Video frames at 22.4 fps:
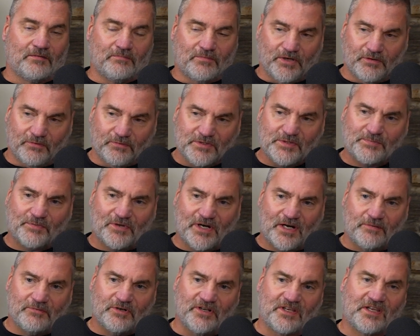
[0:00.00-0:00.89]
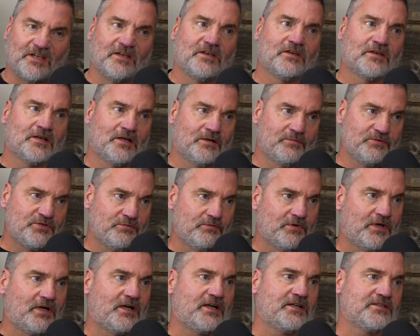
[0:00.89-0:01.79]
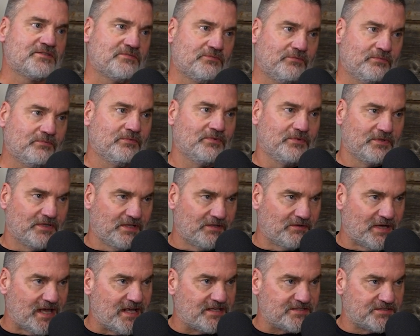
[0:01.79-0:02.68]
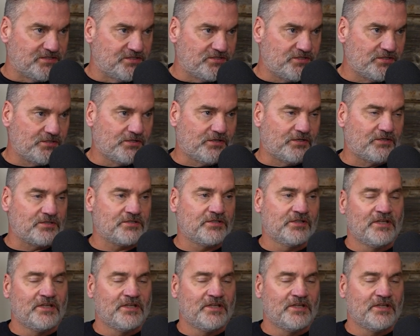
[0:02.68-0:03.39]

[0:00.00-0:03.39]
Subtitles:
But it was primarily come to us as the church.